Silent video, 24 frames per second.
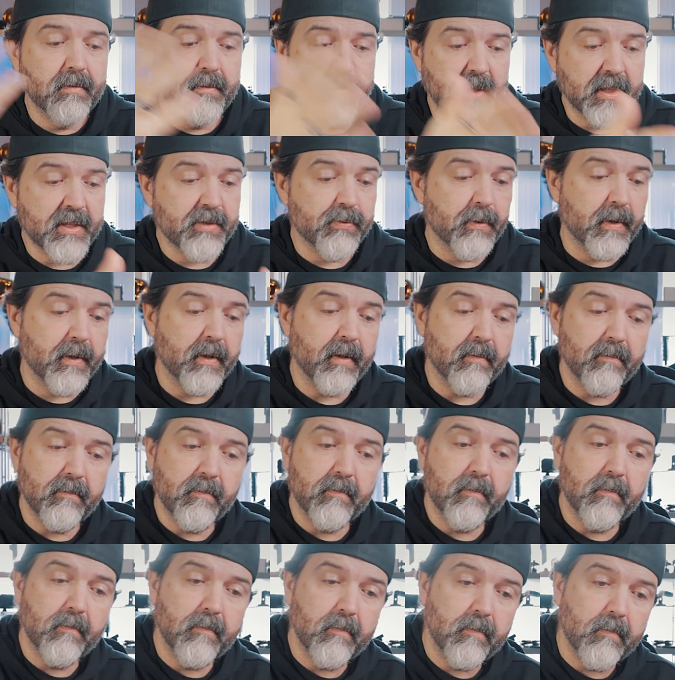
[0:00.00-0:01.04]
This one,
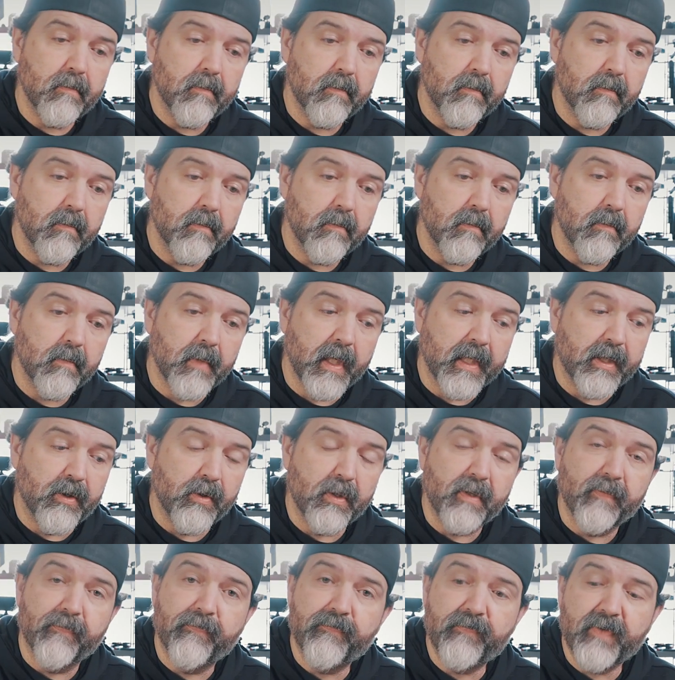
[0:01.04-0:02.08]
like you
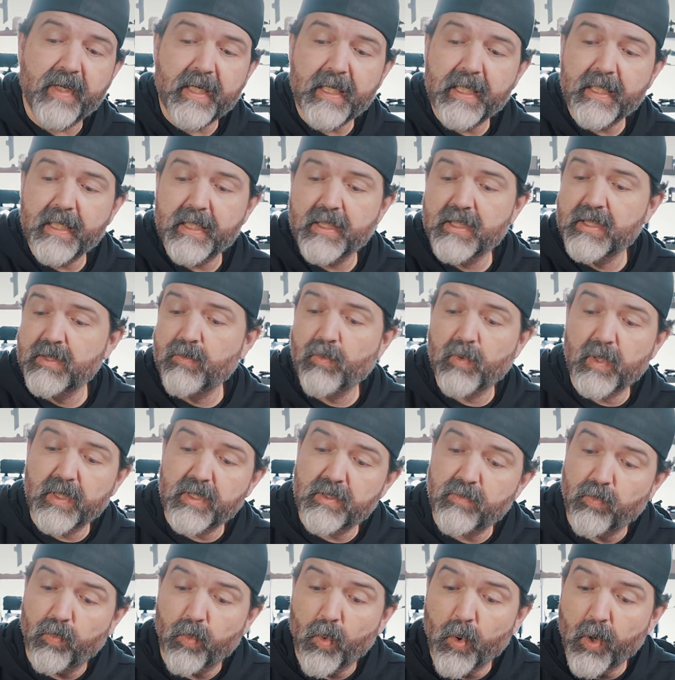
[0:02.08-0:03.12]
can feel it, it's,
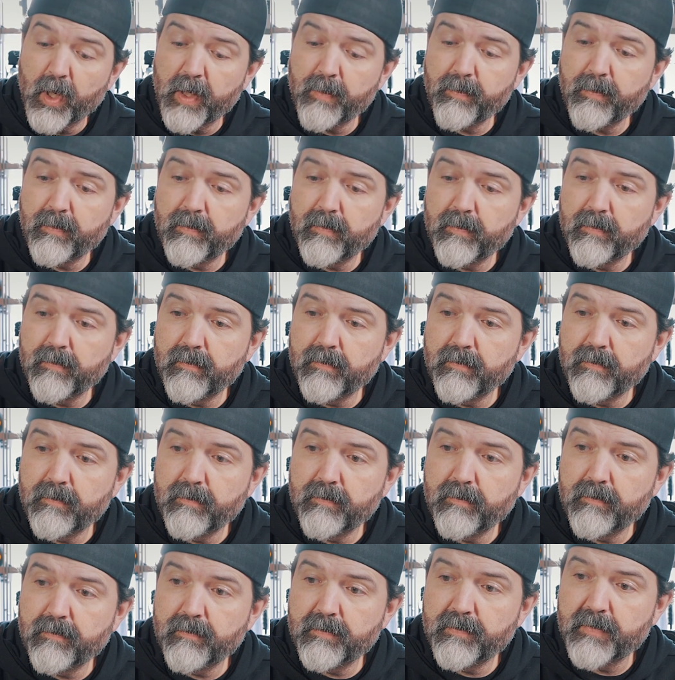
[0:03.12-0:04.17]
it's warm.
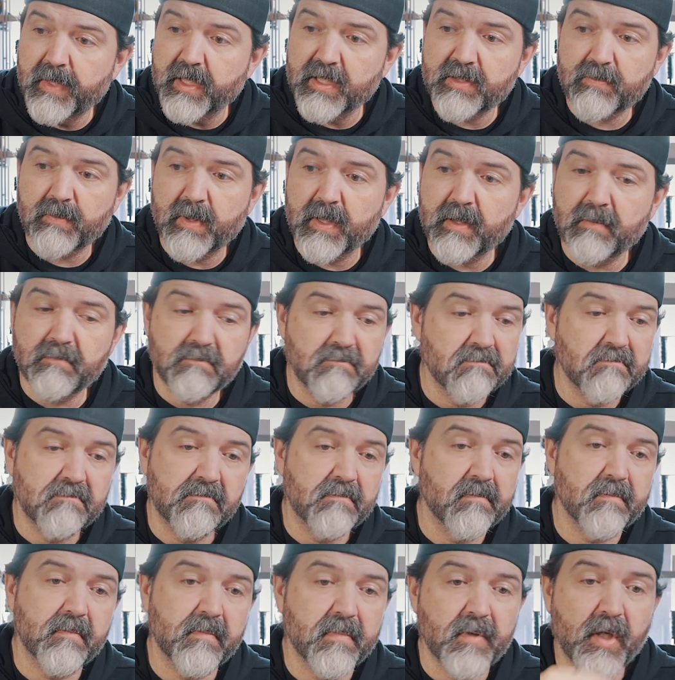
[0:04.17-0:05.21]
This one,
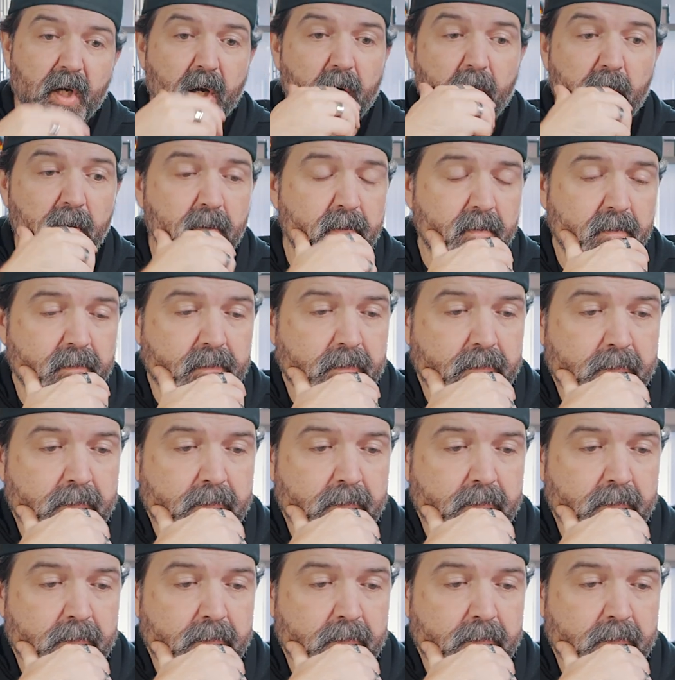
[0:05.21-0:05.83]
no.